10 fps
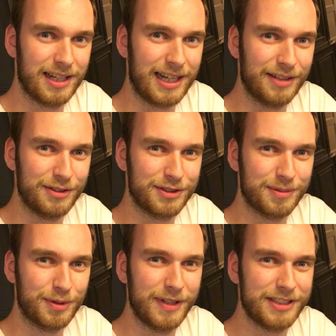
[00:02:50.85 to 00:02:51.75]
I'll do
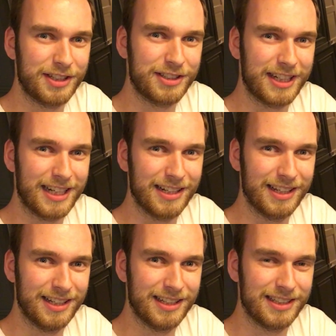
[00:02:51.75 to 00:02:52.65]
some more research and
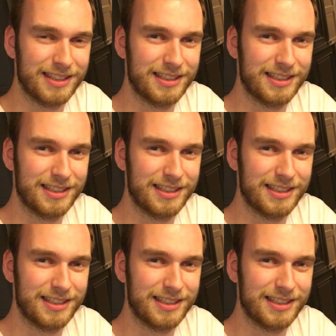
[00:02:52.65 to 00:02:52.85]
I'll